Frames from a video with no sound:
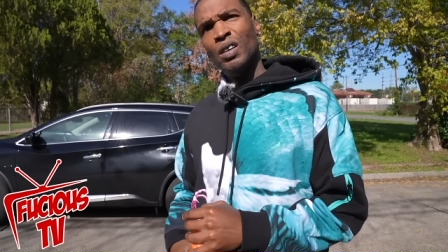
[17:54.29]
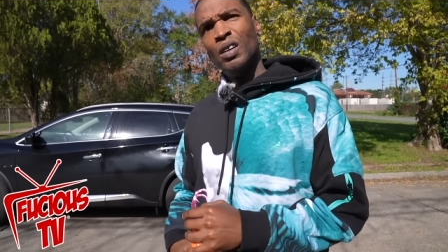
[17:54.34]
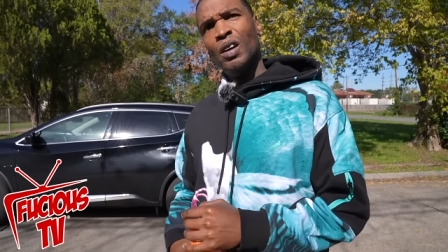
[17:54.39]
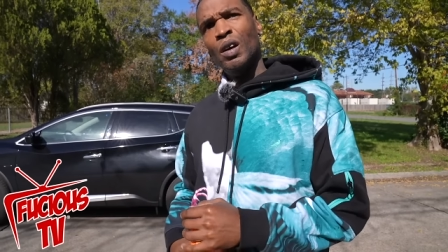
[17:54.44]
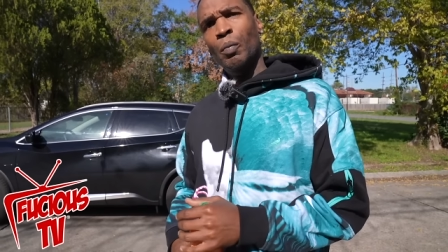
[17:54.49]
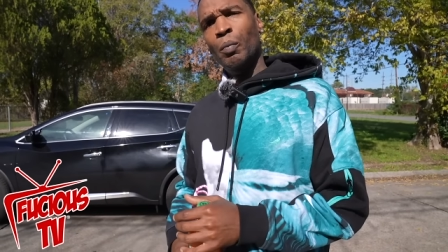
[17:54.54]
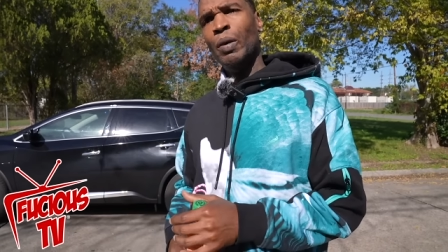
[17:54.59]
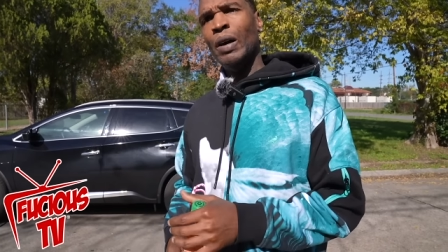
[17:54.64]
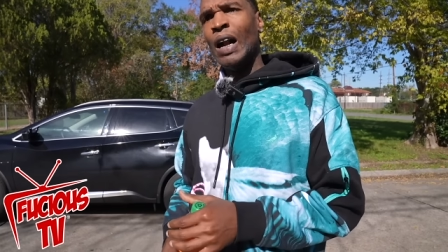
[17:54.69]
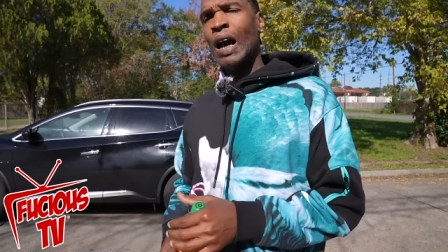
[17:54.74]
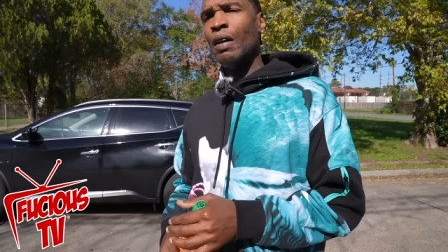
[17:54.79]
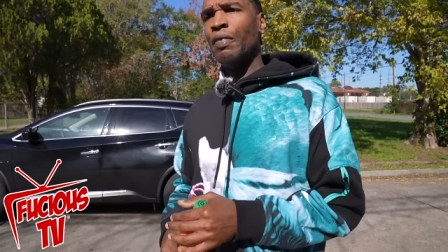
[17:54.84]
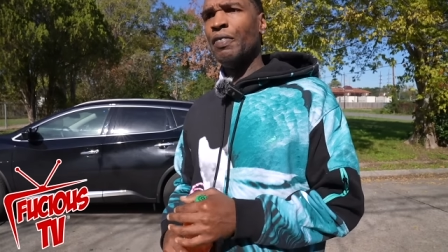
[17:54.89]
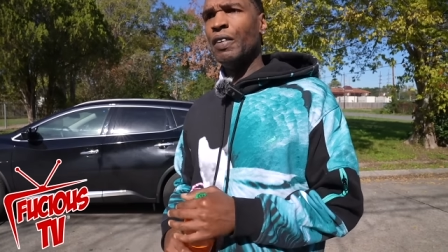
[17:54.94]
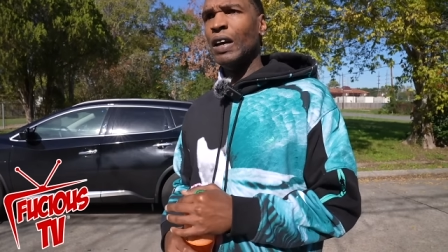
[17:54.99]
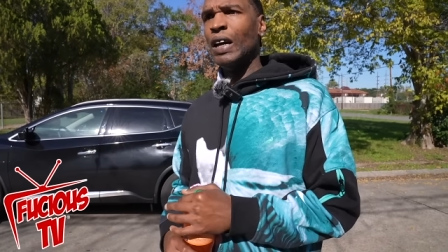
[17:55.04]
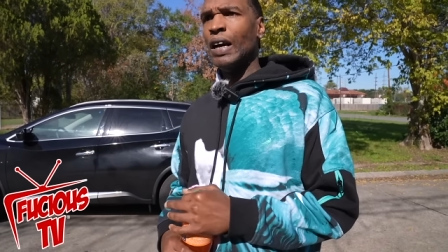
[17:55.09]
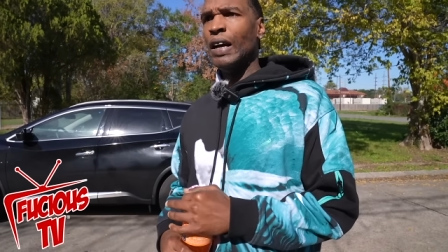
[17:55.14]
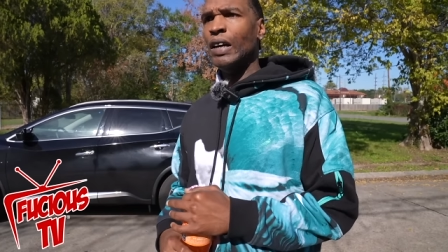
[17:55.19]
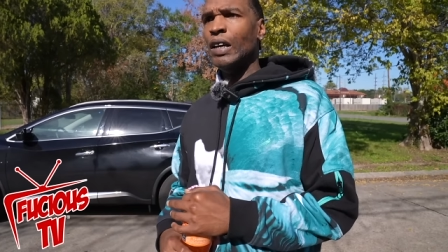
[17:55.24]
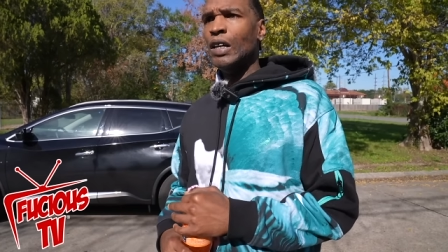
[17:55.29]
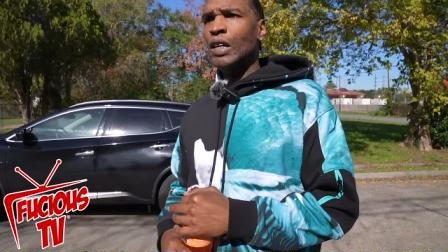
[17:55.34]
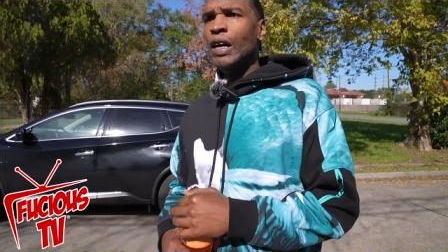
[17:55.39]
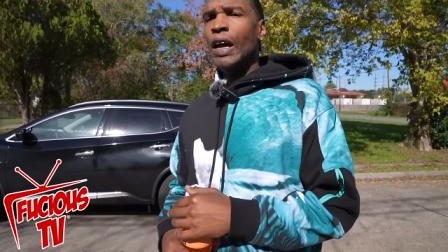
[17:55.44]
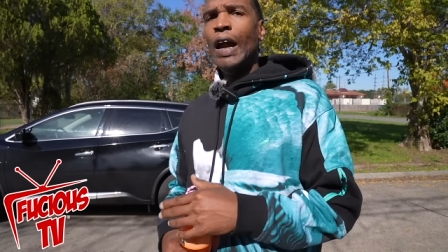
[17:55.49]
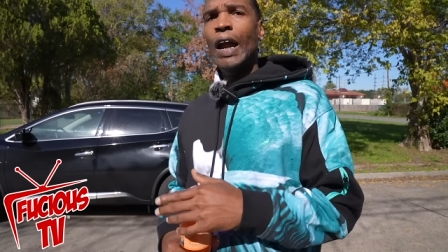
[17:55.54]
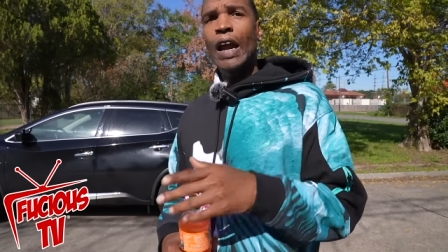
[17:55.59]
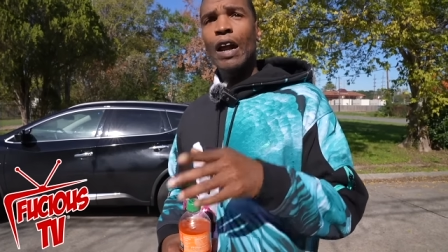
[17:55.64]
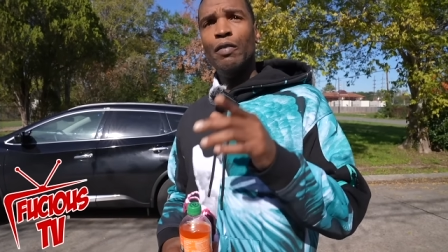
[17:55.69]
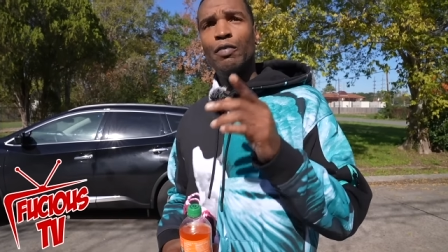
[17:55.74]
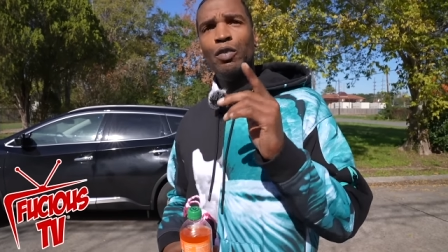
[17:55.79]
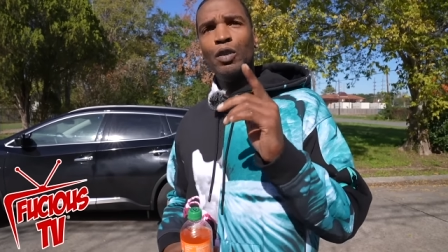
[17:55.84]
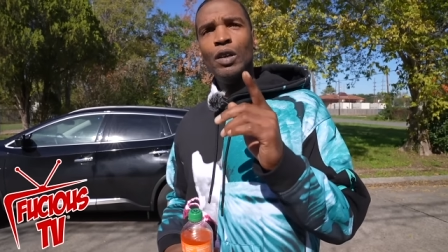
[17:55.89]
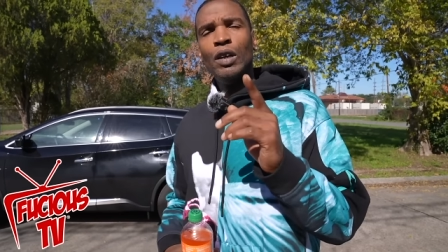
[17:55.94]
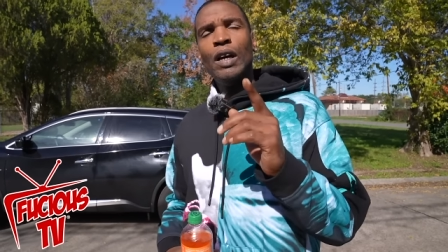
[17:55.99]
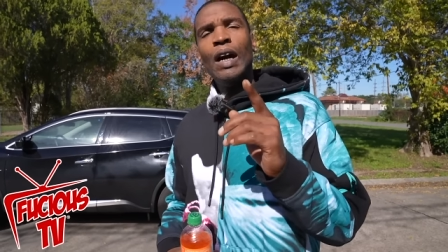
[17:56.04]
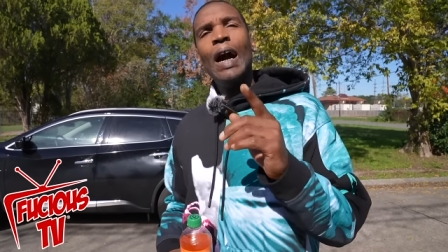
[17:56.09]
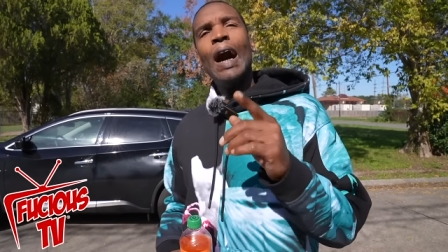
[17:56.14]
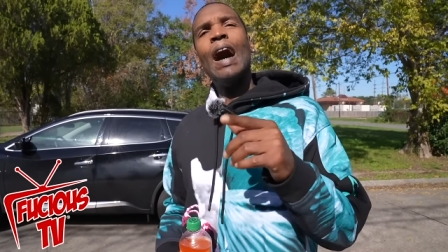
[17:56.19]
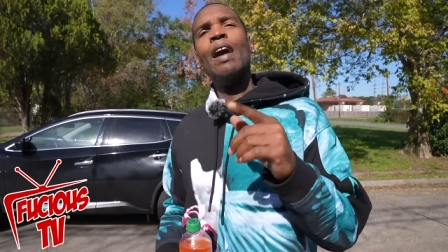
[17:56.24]
Yeah. But I feel like if
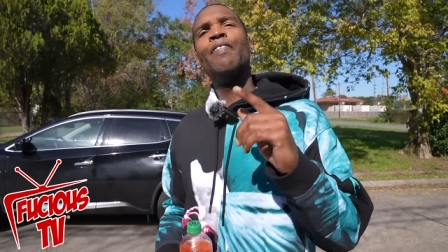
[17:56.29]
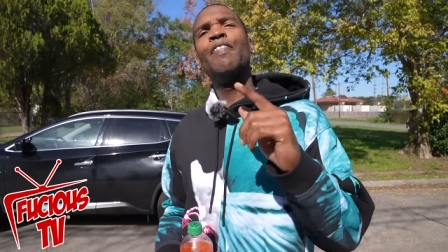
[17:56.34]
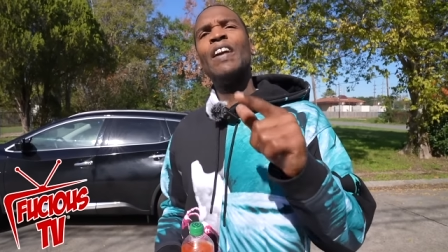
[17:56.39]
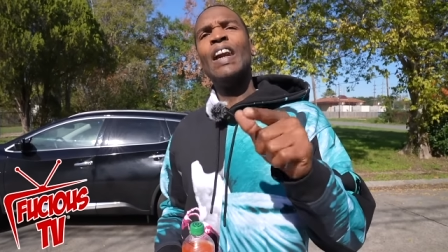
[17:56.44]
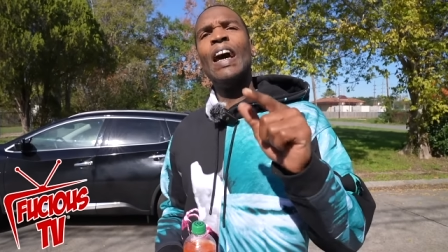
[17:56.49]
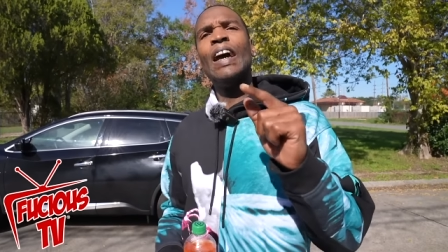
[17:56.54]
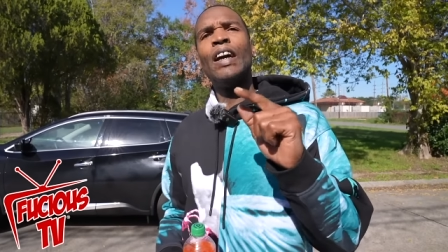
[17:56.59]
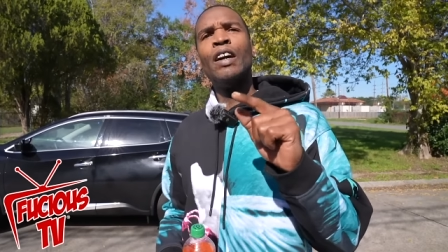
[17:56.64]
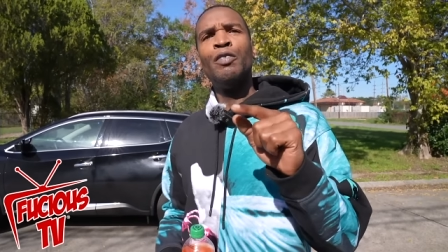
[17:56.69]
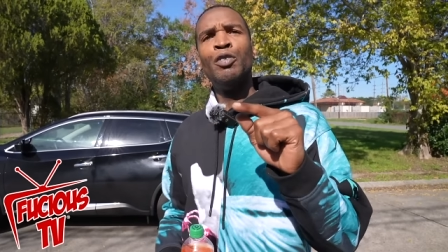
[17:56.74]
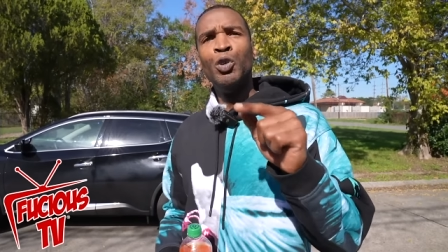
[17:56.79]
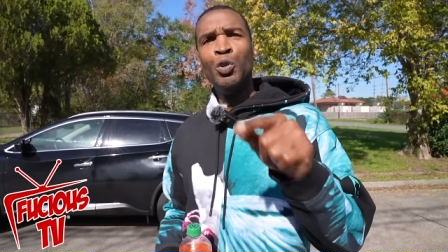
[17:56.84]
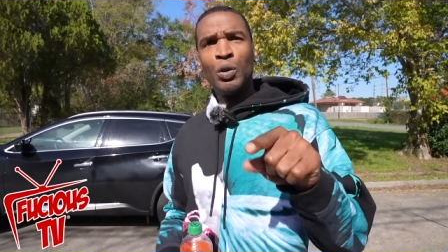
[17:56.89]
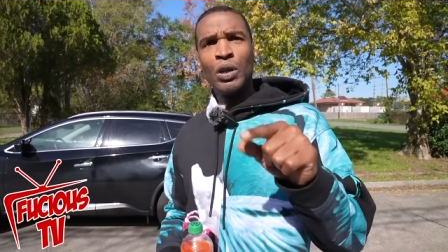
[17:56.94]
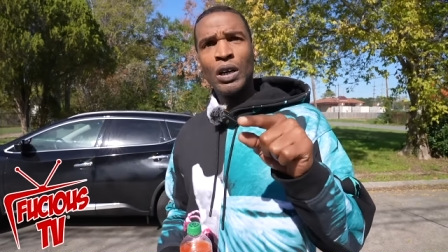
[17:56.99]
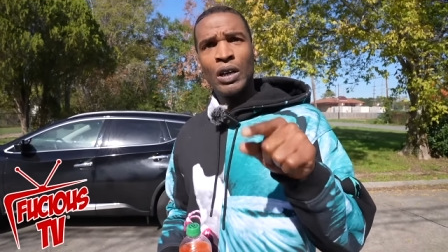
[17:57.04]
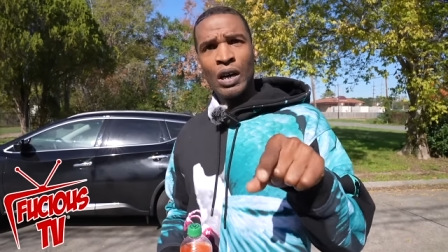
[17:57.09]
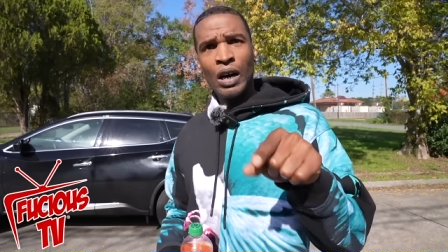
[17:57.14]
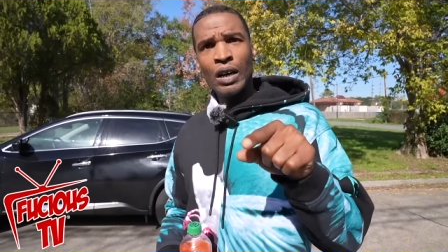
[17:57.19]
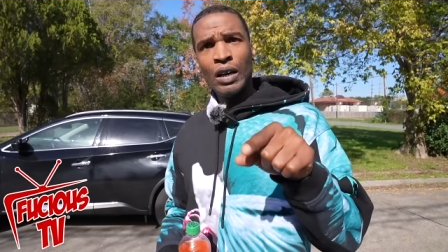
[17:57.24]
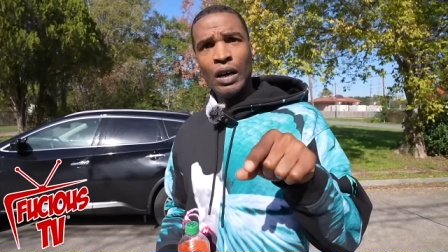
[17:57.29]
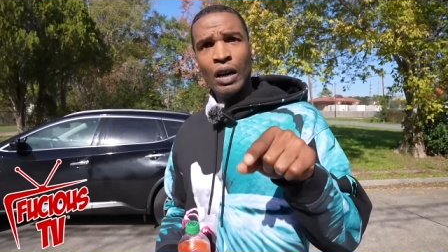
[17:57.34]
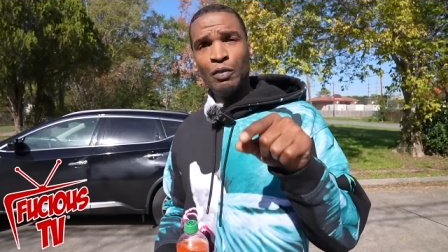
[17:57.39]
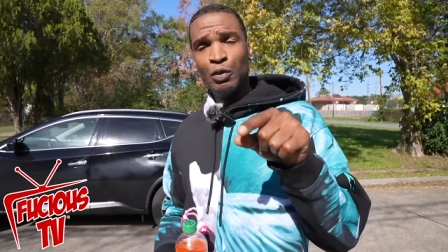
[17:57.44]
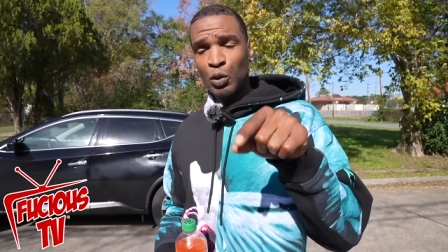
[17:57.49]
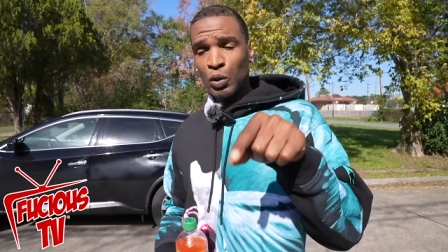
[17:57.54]
I feel like if you could cut if